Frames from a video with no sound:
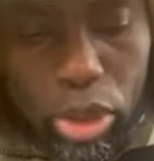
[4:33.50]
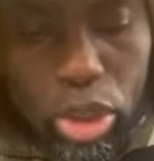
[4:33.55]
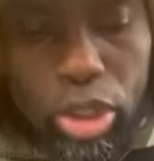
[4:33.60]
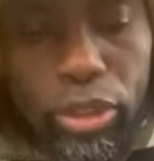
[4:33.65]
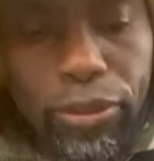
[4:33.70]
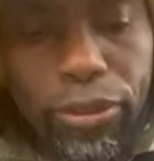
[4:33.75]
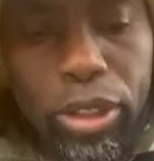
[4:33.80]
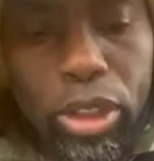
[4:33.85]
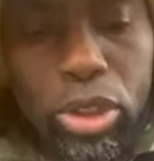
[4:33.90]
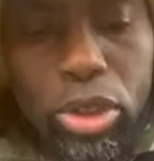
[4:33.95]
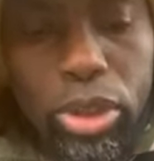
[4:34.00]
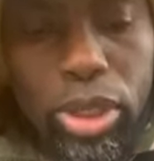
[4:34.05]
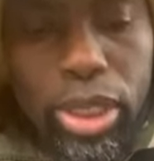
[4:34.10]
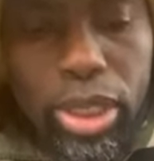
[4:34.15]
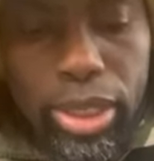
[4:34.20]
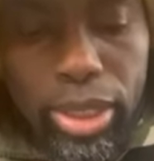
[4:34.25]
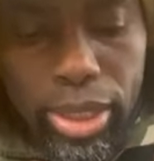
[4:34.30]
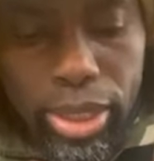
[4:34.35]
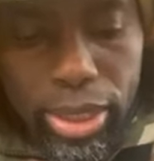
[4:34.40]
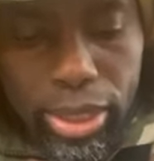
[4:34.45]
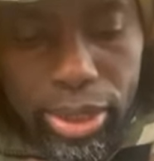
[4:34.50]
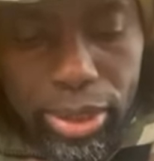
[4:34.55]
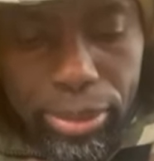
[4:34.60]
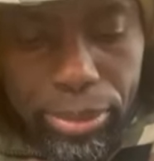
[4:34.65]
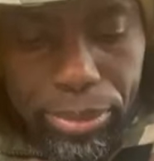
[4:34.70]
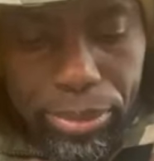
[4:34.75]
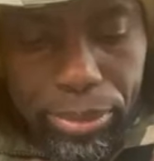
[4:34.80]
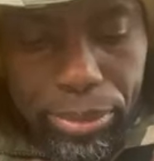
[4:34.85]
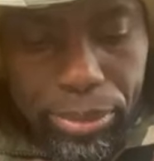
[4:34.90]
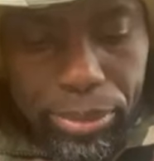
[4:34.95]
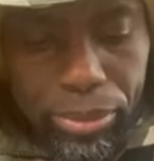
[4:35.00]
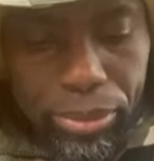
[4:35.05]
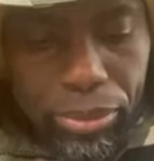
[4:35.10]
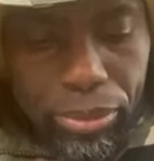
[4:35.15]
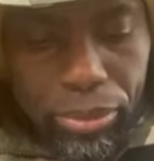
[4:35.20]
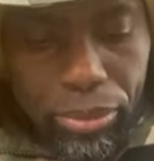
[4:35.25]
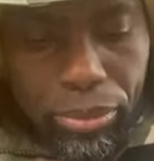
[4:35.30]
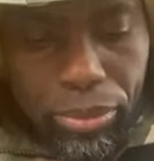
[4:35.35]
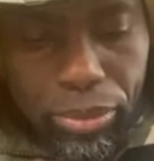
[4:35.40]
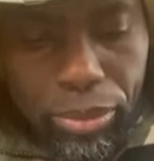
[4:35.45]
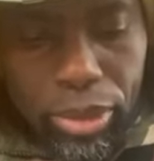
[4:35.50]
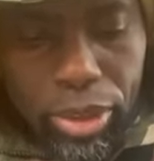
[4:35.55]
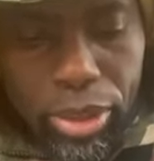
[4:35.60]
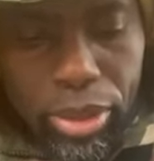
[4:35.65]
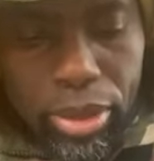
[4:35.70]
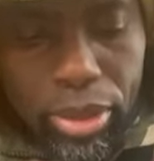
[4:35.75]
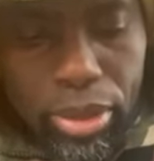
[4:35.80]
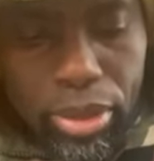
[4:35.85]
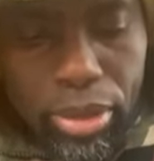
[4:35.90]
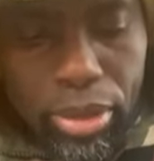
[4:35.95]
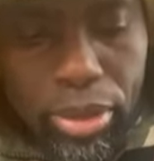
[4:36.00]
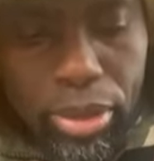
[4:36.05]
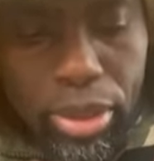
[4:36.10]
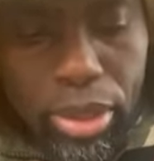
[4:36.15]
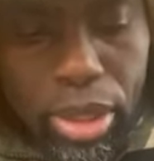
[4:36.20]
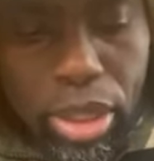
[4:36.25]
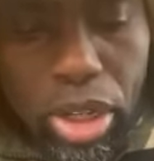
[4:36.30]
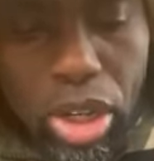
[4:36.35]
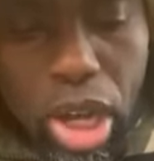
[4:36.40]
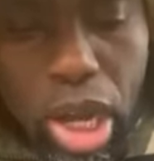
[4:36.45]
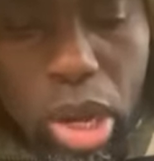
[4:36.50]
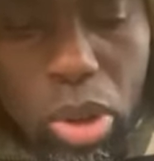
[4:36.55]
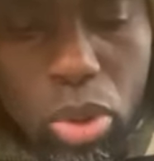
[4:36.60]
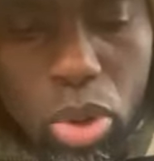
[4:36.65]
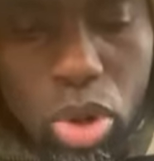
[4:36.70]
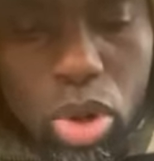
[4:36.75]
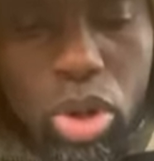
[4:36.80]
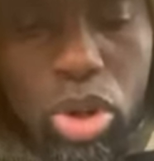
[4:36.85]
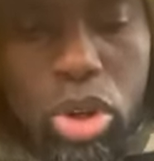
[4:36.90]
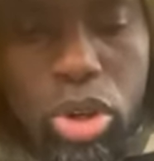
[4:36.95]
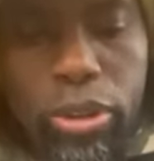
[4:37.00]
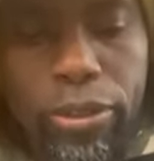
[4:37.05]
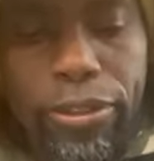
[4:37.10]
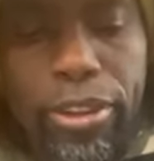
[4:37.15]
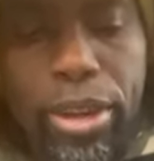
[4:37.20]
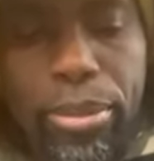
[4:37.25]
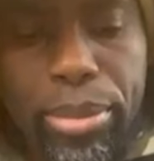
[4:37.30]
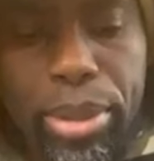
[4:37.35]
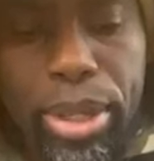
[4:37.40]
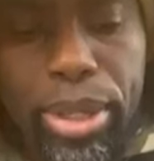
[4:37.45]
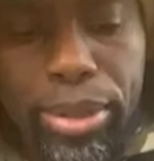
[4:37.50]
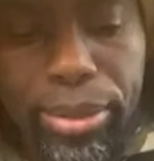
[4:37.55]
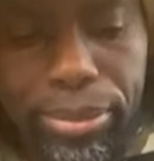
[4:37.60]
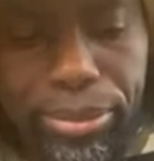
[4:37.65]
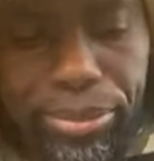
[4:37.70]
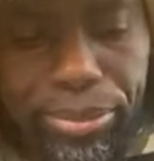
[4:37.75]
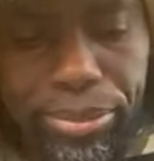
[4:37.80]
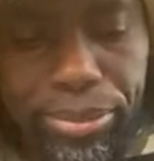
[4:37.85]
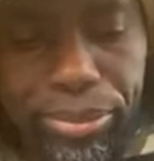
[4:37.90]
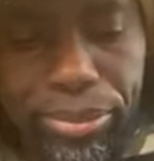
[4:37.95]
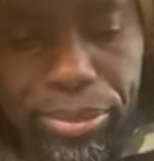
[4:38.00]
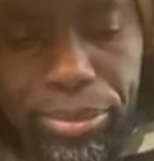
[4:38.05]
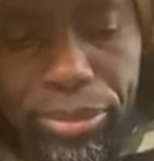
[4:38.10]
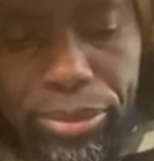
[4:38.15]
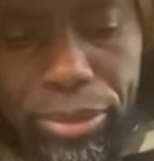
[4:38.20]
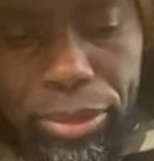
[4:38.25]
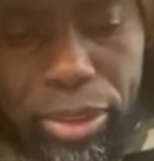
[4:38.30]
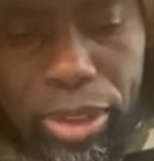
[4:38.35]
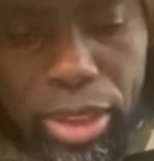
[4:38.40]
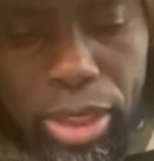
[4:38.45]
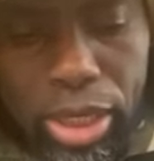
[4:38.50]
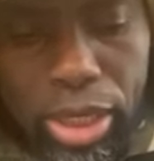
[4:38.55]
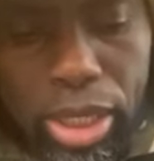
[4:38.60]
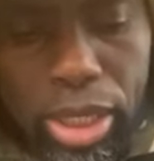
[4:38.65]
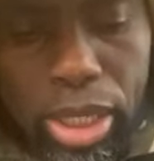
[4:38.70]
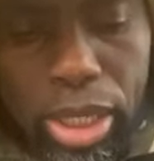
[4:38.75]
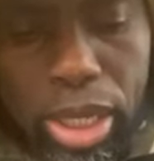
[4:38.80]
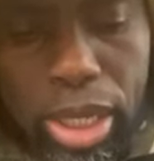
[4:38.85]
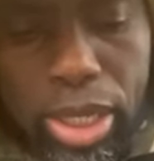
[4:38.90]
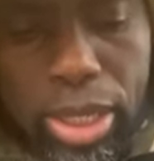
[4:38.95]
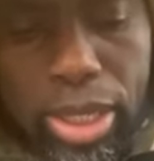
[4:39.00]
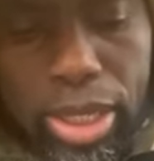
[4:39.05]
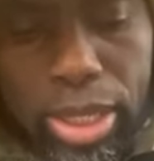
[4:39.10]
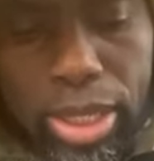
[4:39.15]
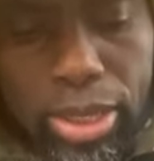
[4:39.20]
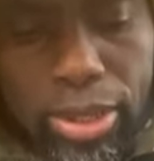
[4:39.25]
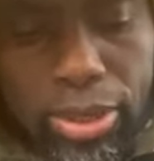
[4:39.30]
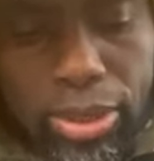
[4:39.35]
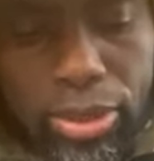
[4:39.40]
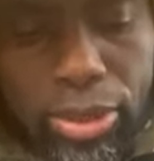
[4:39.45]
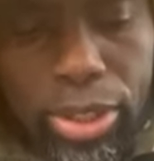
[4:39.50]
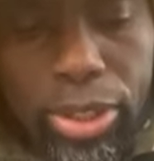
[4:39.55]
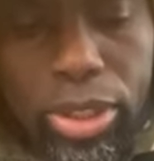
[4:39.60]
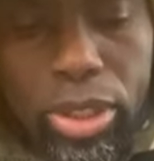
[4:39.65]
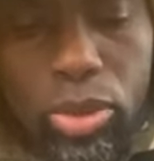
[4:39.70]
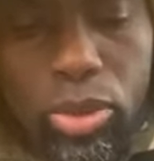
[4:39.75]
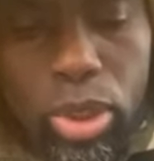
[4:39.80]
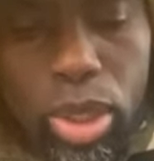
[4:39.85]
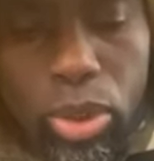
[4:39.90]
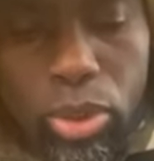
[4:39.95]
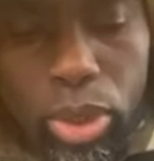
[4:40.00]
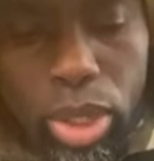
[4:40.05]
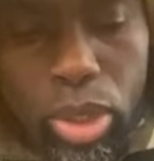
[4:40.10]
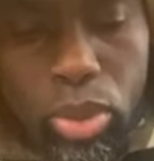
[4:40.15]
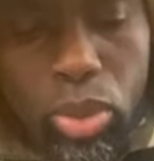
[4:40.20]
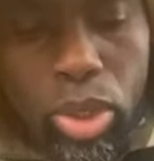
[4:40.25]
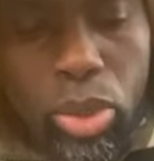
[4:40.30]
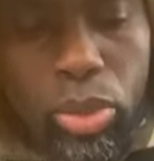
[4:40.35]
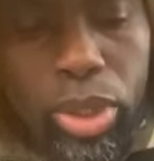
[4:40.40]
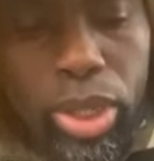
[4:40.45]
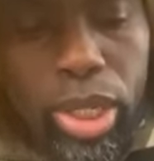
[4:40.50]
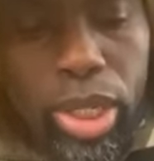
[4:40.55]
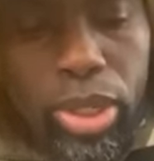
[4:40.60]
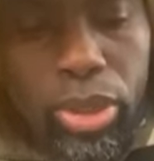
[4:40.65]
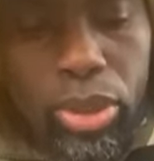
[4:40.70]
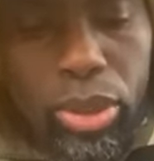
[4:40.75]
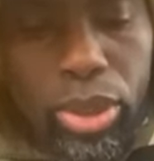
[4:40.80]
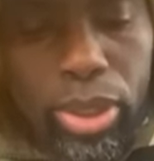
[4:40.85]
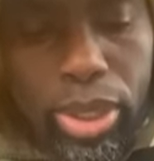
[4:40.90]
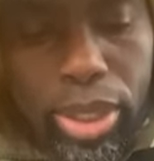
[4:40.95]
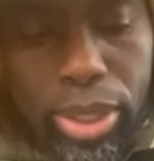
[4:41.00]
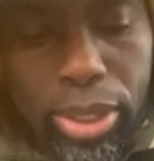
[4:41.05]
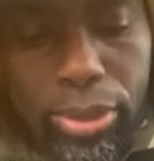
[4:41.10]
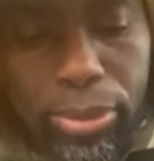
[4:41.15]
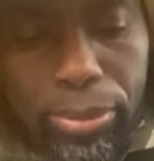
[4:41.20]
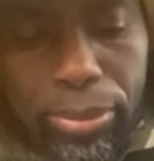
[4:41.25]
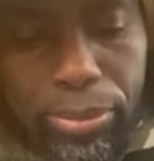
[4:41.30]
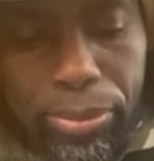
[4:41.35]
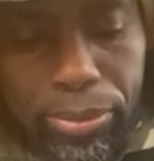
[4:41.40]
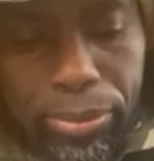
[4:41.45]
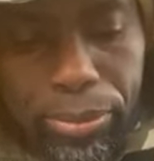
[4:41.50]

But unfortunately, I won't come February, and that is the reason why we are where we are today.